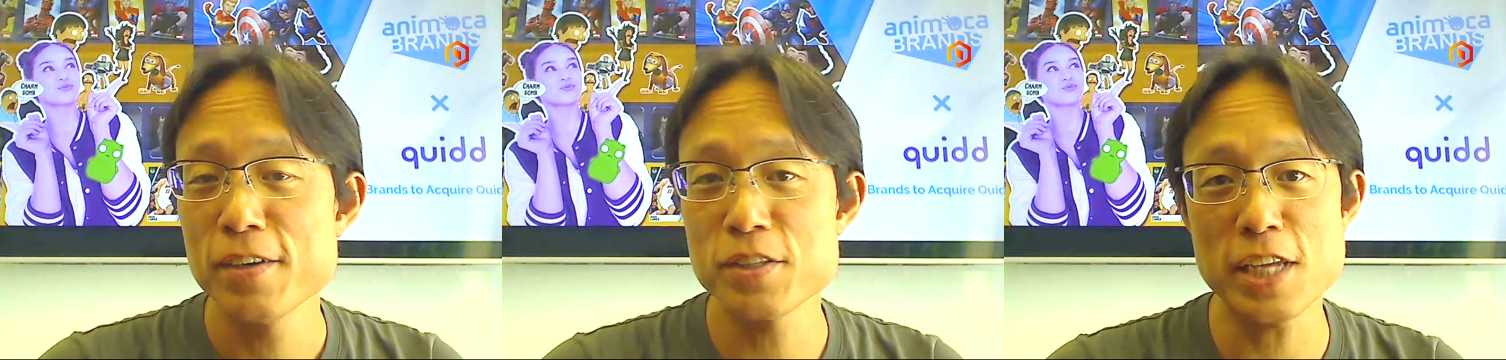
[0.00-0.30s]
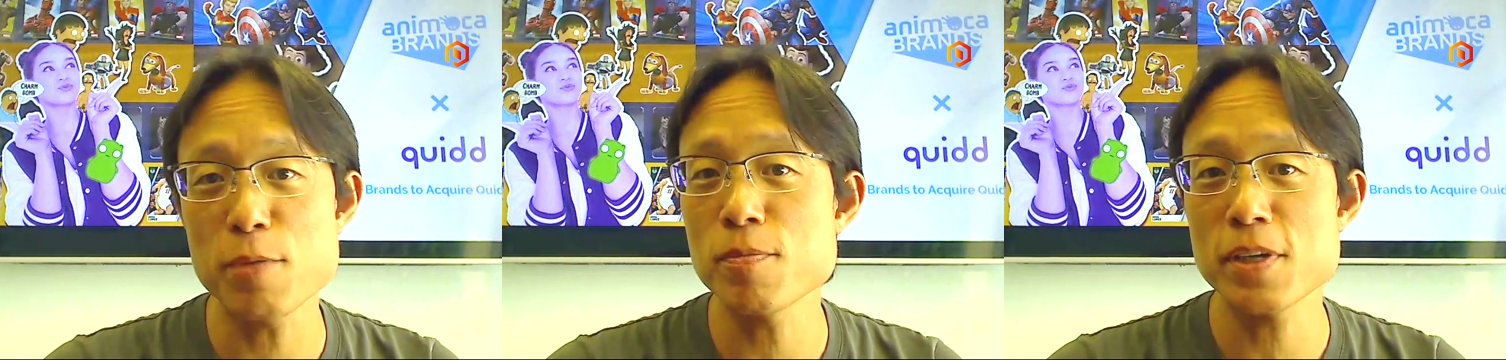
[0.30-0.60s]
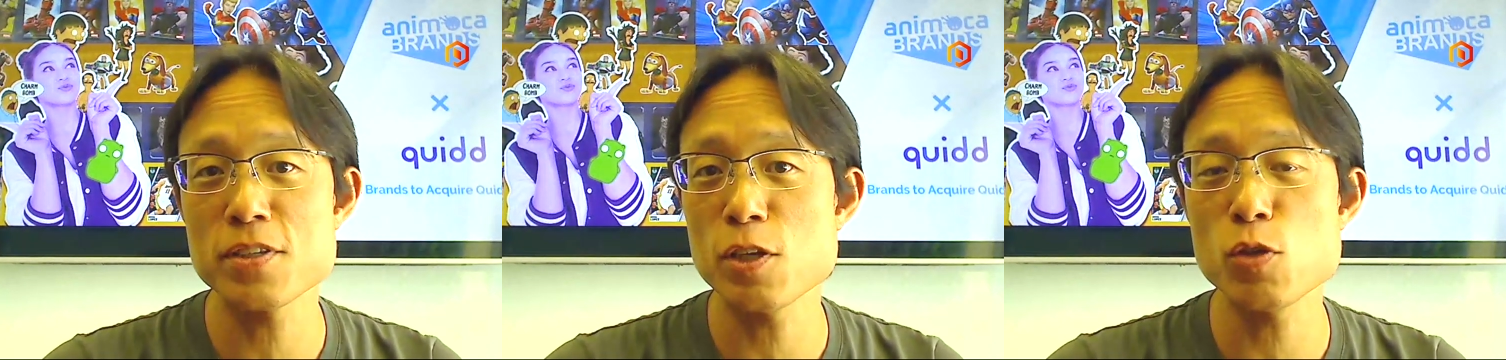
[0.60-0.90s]

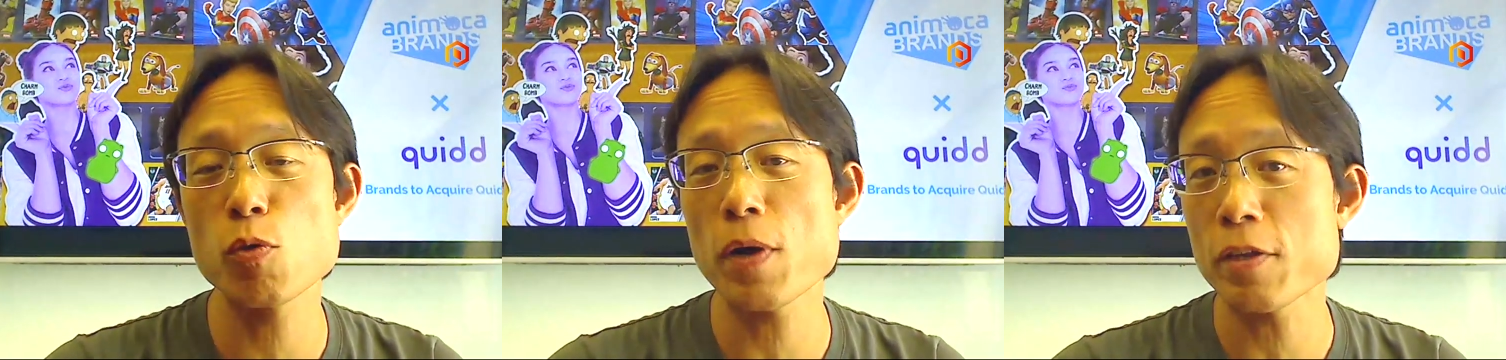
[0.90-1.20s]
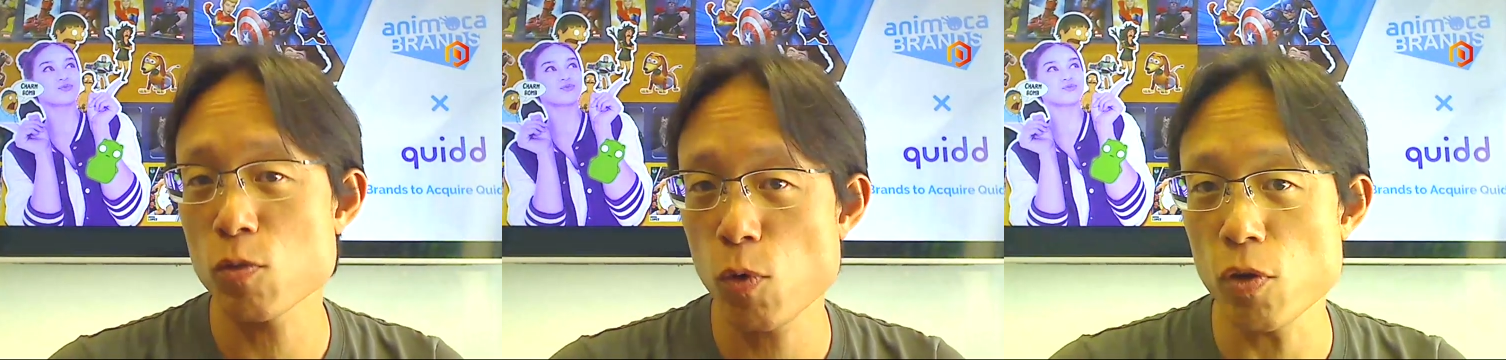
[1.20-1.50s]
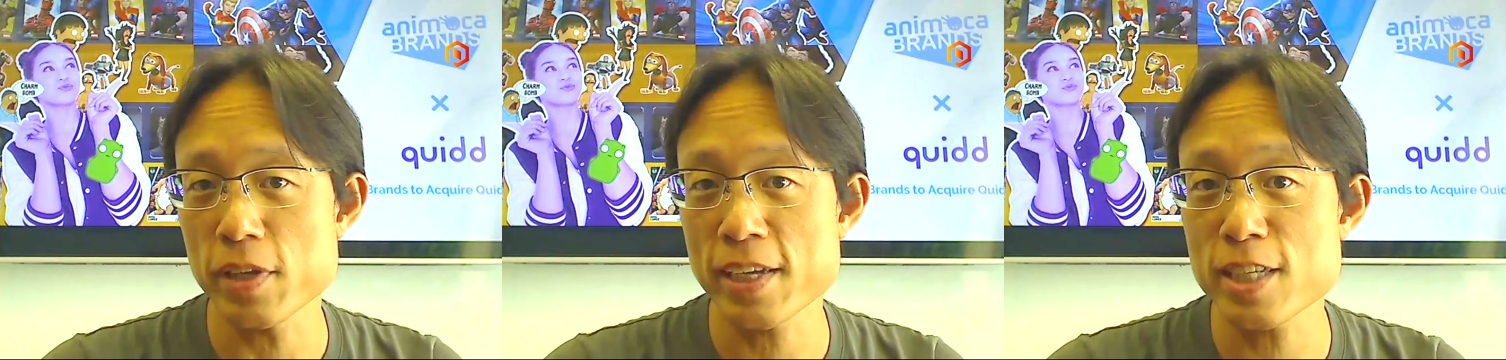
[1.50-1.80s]
Speaker 1: same as they do around the
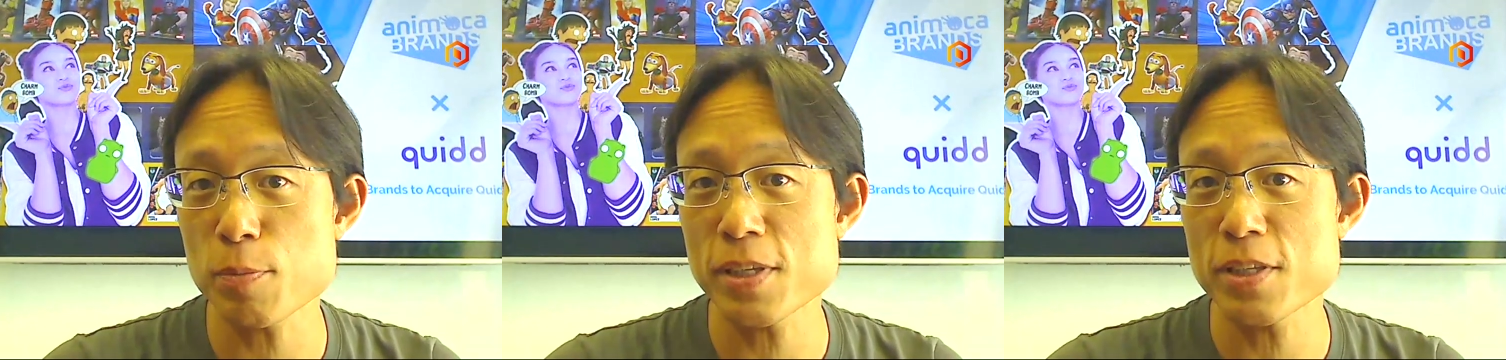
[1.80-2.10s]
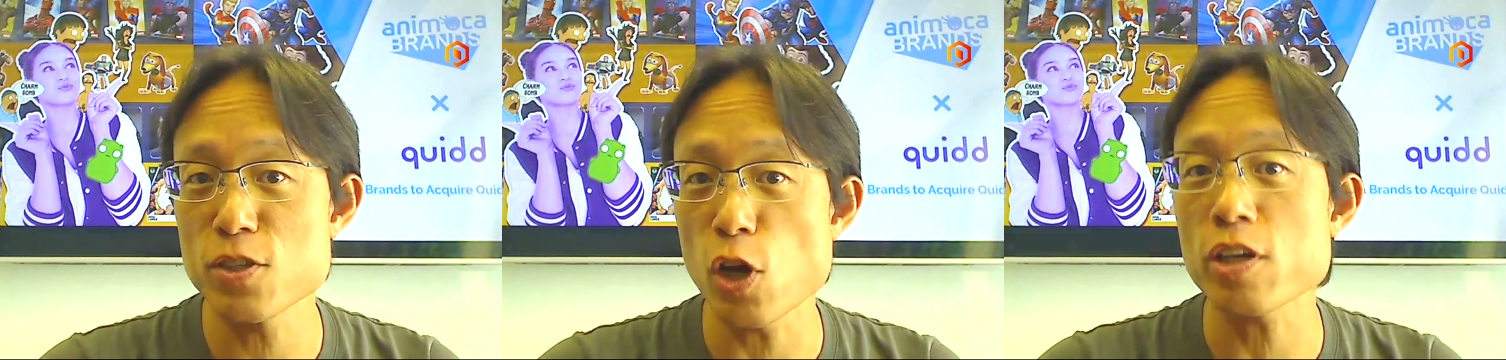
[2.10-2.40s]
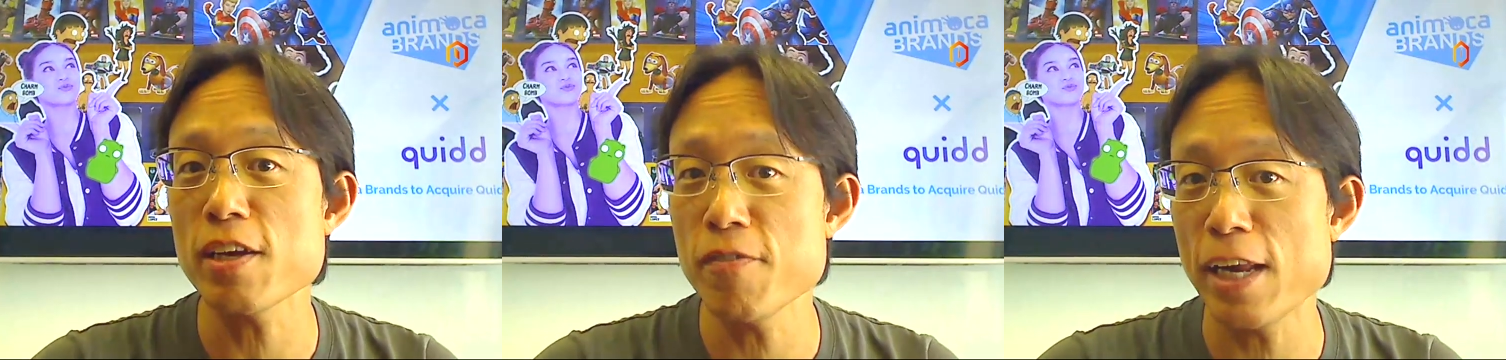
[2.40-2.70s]
world, except it's
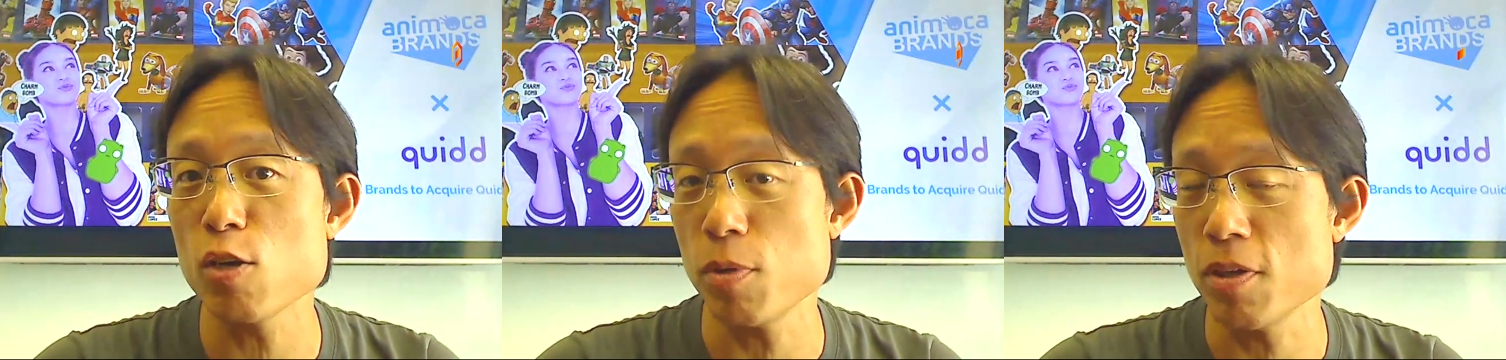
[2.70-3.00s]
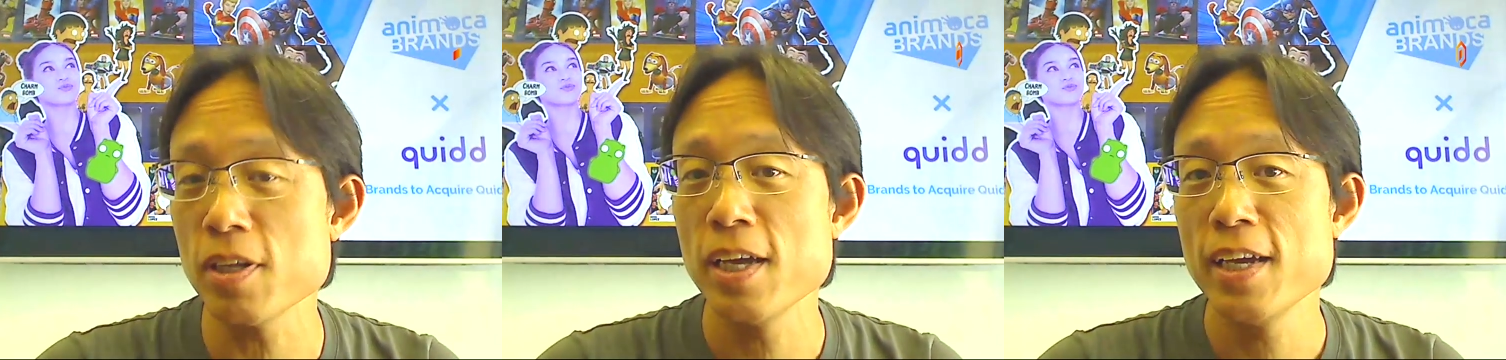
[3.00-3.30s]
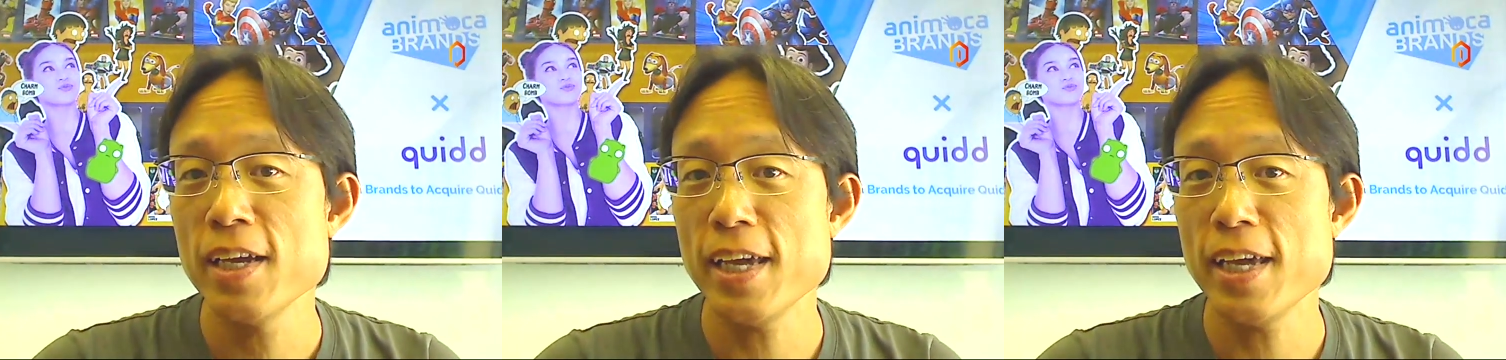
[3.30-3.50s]
not available